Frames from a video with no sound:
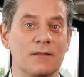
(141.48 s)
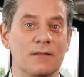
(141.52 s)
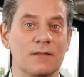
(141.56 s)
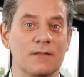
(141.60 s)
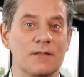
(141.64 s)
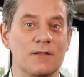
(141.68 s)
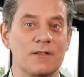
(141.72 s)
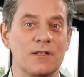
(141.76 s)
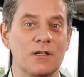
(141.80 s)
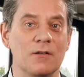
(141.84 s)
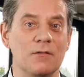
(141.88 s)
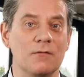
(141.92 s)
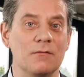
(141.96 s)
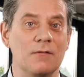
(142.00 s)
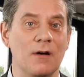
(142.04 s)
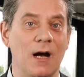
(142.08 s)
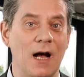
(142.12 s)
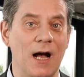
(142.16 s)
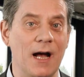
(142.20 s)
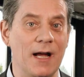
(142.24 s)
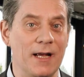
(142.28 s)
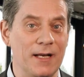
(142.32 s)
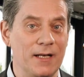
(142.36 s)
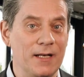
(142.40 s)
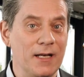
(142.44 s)
So
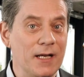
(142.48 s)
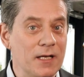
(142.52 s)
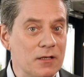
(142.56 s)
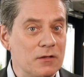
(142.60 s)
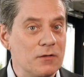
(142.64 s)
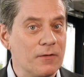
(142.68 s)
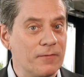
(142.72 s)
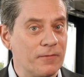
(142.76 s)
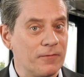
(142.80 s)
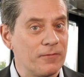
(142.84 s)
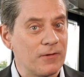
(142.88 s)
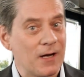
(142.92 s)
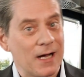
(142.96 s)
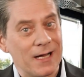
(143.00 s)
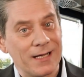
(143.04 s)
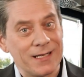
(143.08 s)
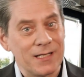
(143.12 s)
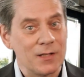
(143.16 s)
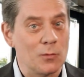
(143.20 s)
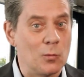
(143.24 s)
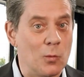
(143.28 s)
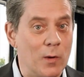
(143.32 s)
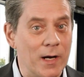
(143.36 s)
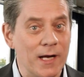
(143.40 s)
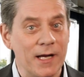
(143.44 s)
I need to find
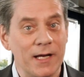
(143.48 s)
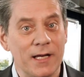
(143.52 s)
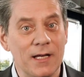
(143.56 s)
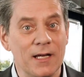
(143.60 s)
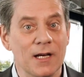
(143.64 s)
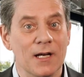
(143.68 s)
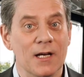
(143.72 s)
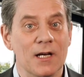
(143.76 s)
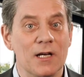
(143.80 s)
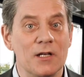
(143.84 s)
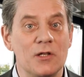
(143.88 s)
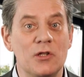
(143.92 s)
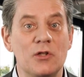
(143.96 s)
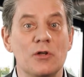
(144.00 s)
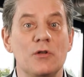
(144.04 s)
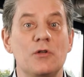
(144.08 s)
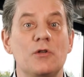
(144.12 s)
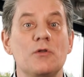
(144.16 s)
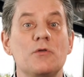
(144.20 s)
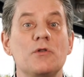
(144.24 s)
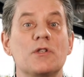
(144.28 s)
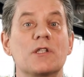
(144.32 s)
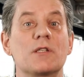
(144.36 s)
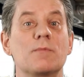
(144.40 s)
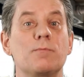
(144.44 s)
a way to
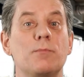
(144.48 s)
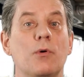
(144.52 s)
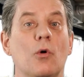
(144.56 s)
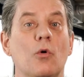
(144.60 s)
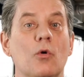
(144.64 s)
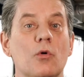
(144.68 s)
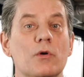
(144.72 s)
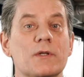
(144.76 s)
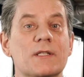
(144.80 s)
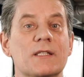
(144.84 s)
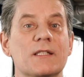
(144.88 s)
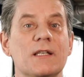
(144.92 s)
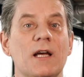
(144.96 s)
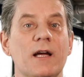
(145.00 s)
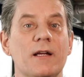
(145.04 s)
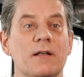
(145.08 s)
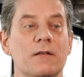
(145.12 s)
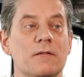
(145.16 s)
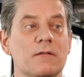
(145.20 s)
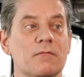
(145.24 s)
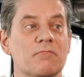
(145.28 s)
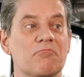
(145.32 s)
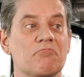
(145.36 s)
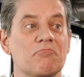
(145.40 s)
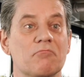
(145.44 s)
do sports
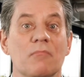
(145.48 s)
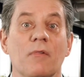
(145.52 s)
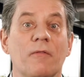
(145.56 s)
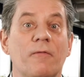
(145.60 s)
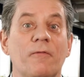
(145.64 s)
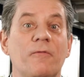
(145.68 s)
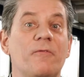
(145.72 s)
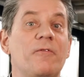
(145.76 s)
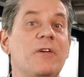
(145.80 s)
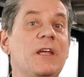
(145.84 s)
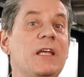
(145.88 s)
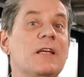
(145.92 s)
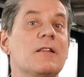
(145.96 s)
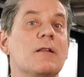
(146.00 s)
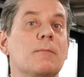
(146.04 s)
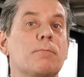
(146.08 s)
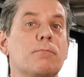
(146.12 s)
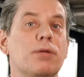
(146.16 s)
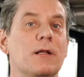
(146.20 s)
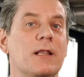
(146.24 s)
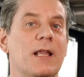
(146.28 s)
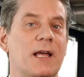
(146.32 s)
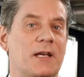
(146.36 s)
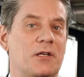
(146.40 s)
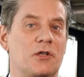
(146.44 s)
and feel
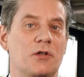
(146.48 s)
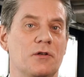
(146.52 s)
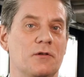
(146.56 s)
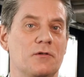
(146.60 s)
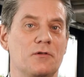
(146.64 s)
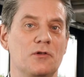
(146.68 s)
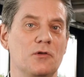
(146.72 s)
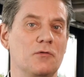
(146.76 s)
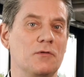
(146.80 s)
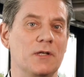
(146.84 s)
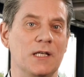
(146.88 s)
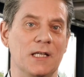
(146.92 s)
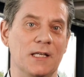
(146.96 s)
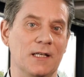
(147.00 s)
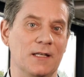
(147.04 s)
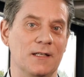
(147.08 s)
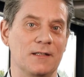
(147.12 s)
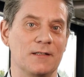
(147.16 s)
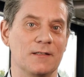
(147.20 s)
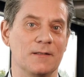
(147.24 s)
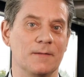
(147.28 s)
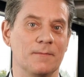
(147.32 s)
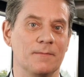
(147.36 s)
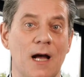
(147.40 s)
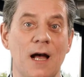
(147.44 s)
pleasure doing
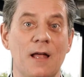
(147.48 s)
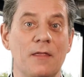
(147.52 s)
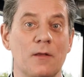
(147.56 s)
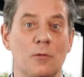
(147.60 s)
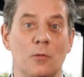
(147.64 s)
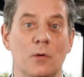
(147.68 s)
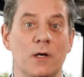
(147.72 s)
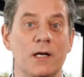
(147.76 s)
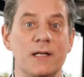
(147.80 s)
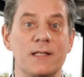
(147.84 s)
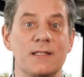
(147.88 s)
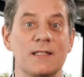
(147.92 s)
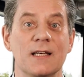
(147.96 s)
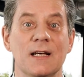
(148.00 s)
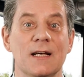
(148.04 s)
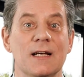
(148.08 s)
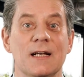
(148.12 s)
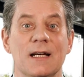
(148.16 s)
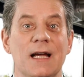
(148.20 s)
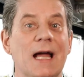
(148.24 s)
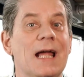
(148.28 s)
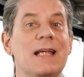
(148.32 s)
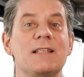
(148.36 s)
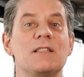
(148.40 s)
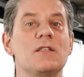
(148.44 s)
it. Otherwise,
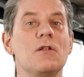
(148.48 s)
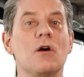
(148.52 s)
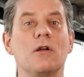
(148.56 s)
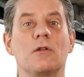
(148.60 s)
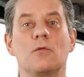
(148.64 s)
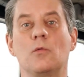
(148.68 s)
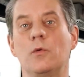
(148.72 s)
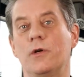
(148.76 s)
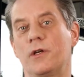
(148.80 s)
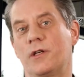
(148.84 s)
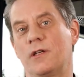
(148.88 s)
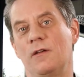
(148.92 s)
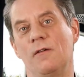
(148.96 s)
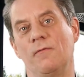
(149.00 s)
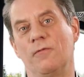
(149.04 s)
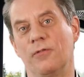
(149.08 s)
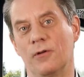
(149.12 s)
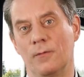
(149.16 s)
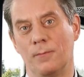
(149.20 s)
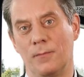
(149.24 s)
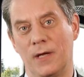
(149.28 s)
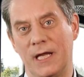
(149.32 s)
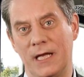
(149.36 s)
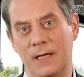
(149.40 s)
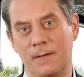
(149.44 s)
it's not working for
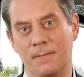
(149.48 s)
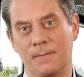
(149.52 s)
me.